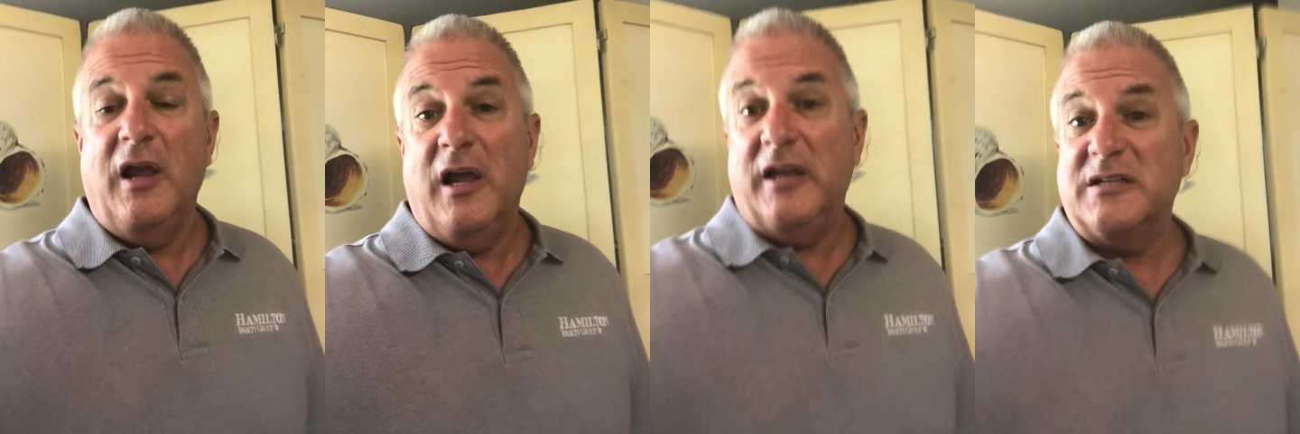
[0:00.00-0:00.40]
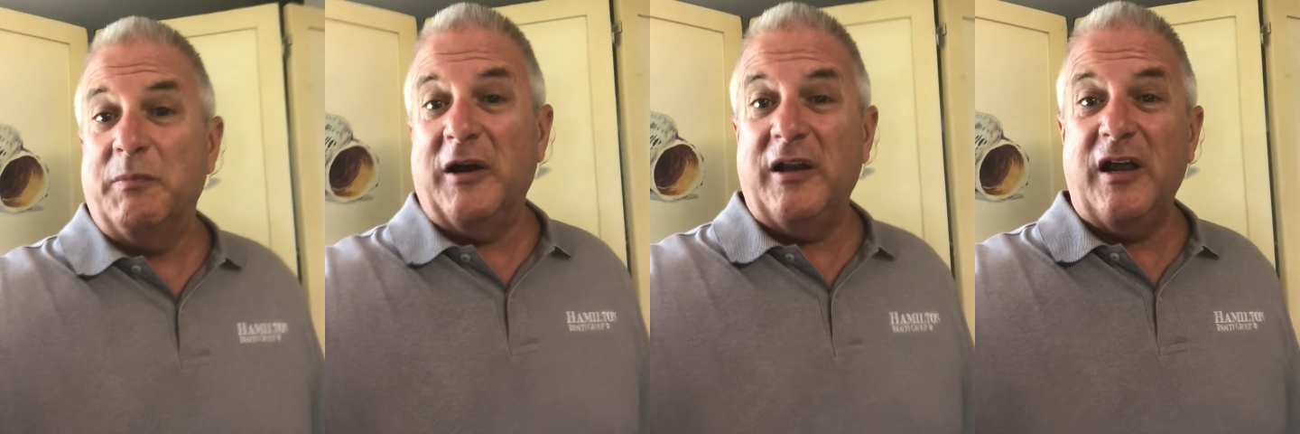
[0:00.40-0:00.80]
It is
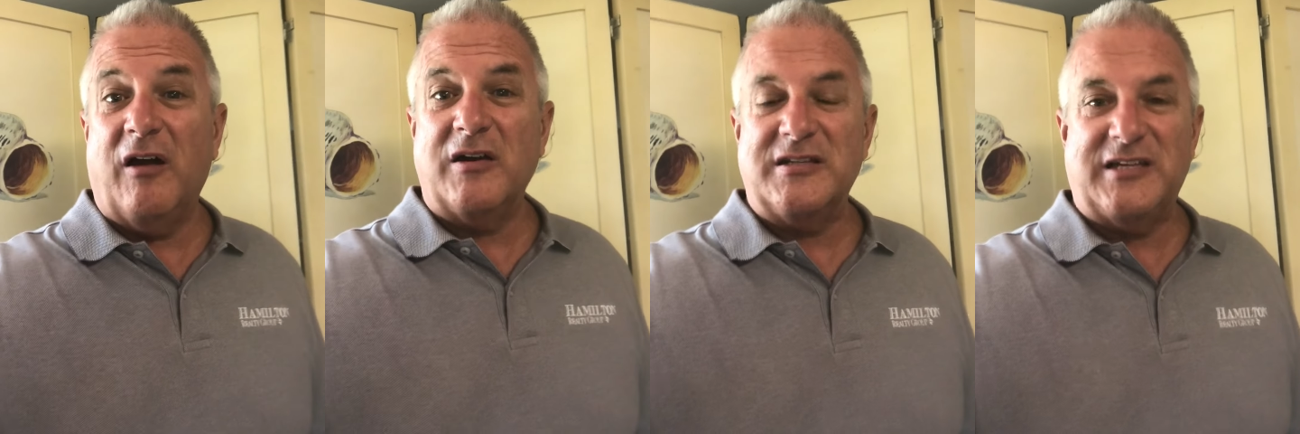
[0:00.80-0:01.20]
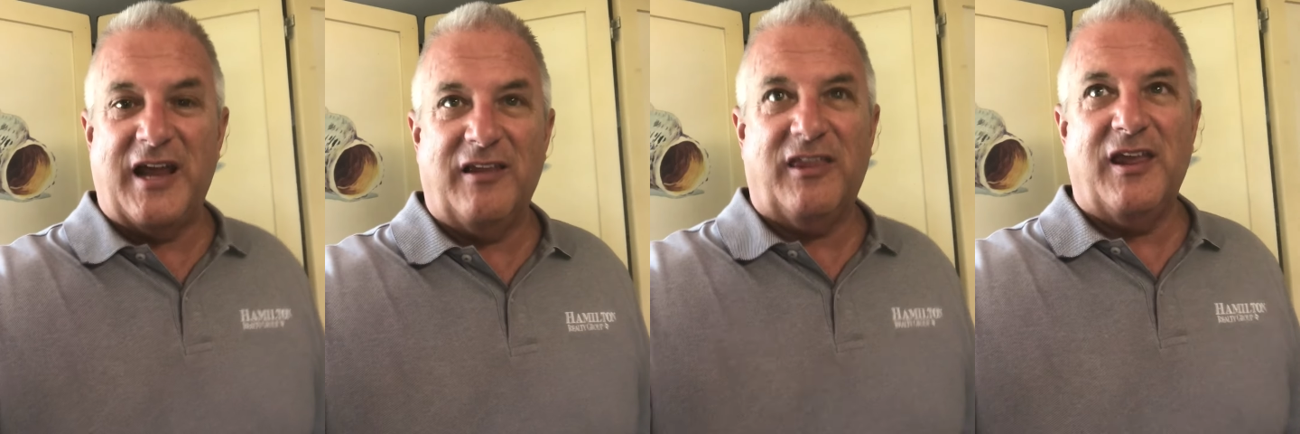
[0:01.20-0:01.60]
Monday, August
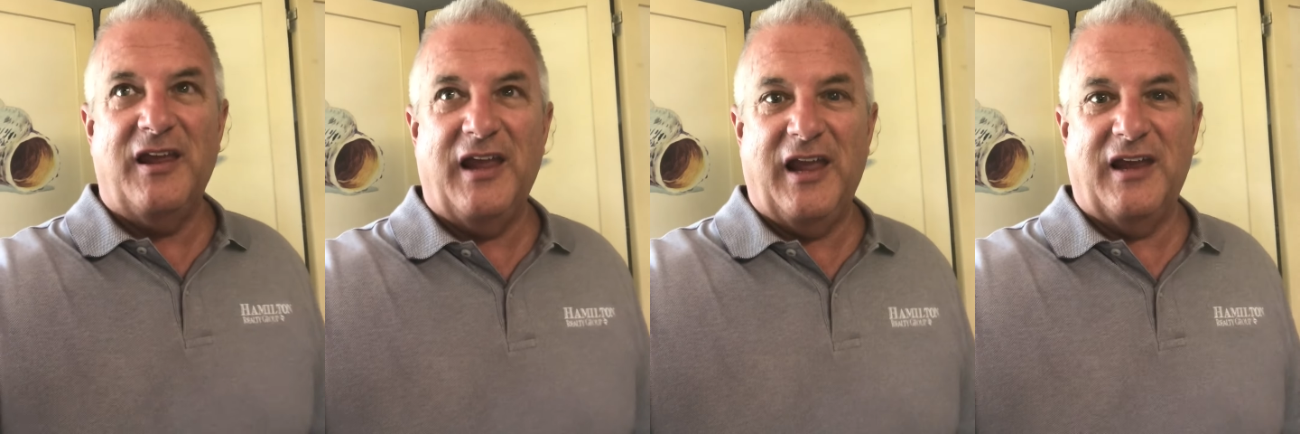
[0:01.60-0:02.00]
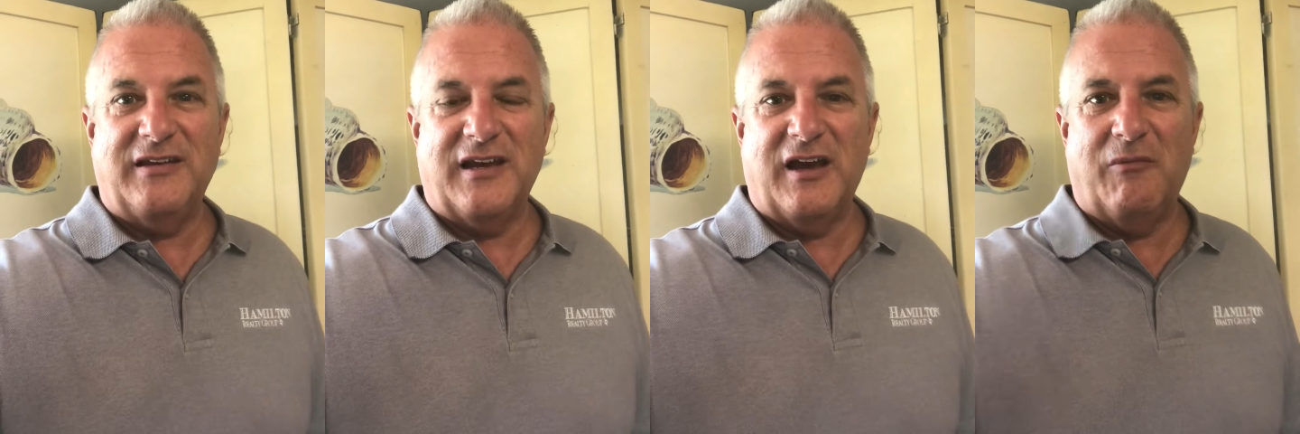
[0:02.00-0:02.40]
10th,
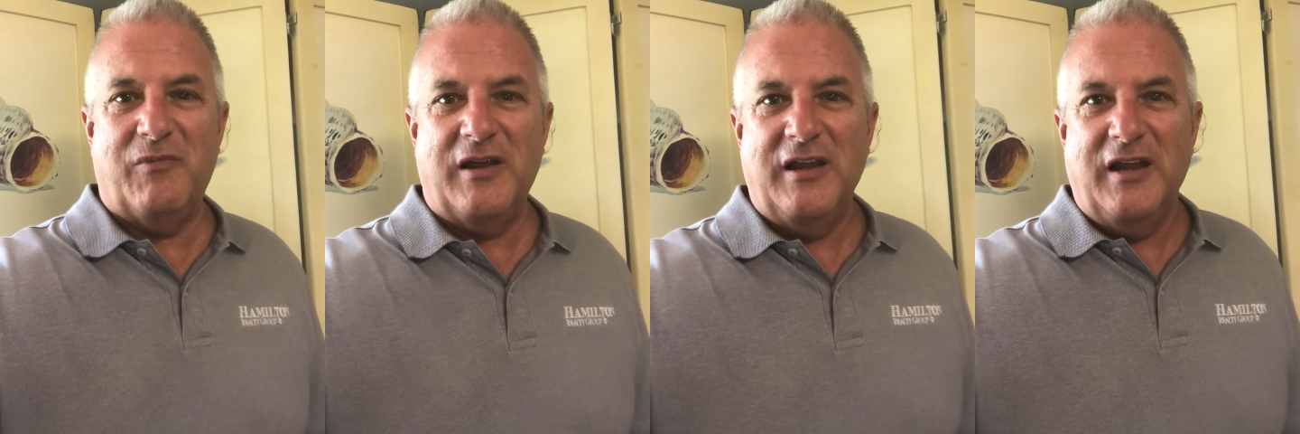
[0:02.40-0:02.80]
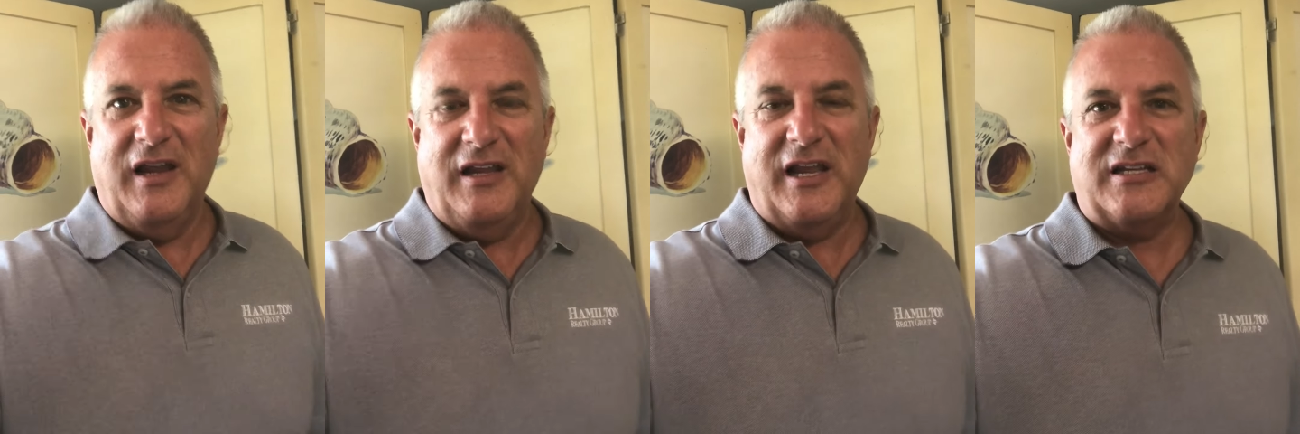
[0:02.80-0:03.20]
and
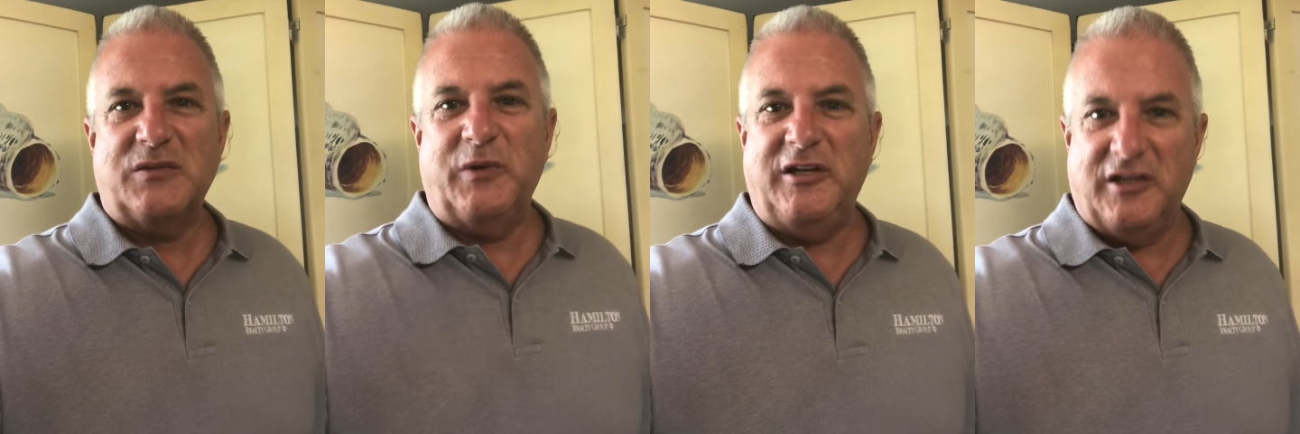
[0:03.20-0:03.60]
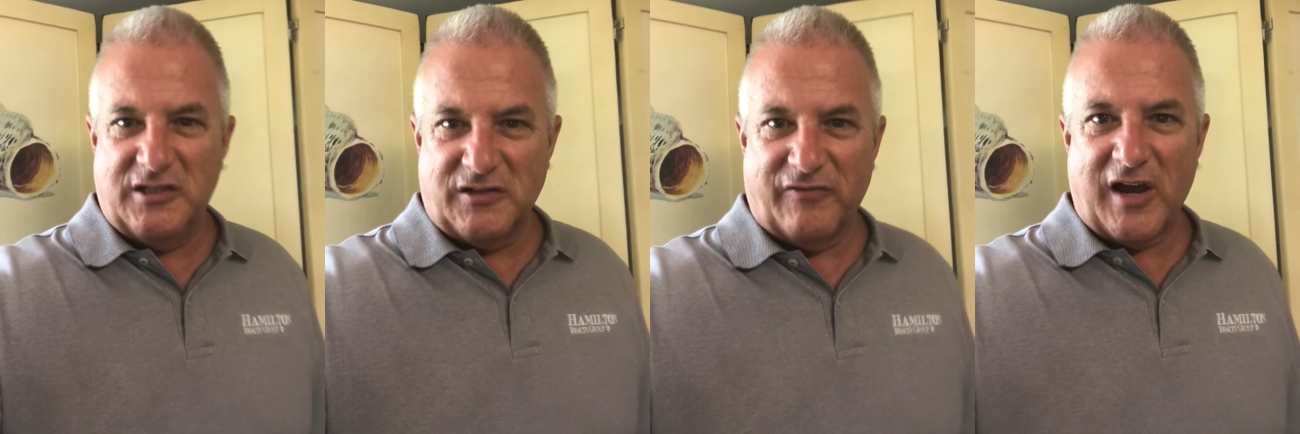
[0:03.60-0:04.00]
yes, we did
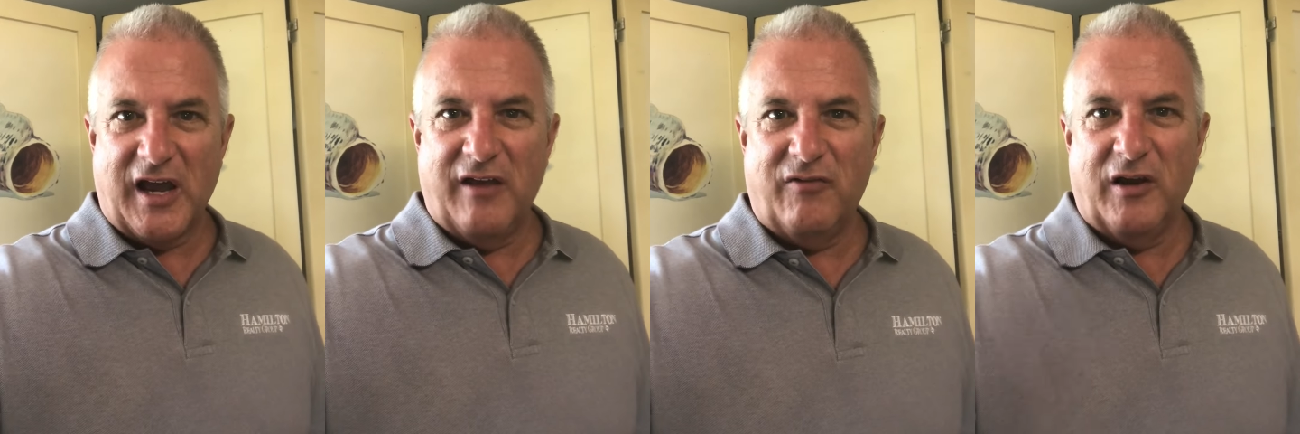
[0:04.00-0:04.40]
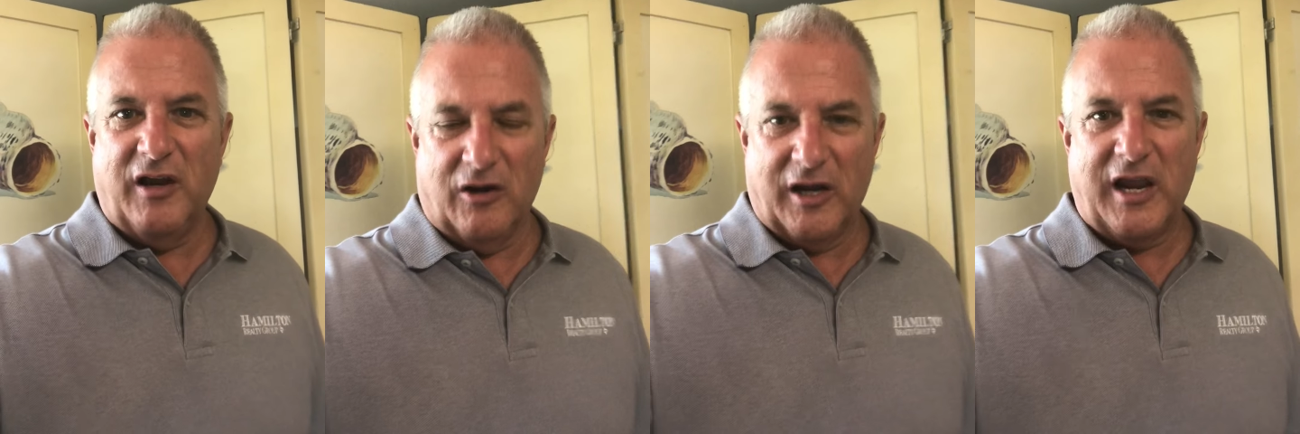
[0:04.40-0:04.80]
survive a
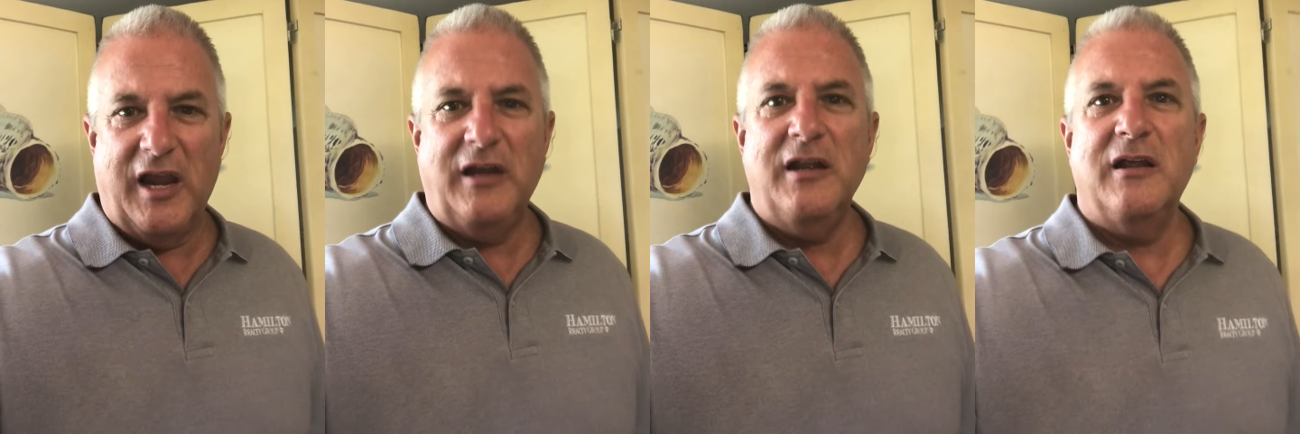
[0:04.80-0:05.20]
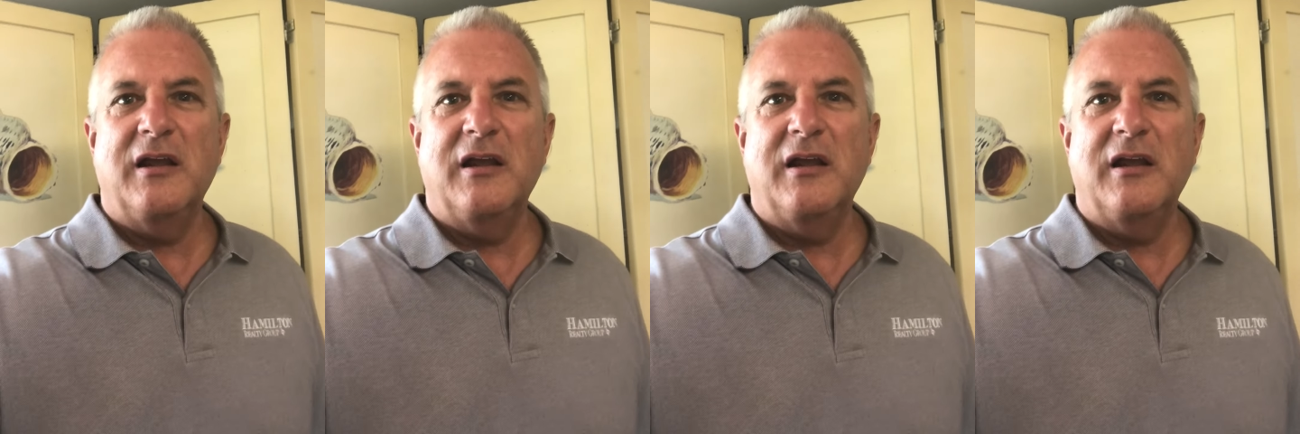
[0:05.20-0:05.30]
hurricane.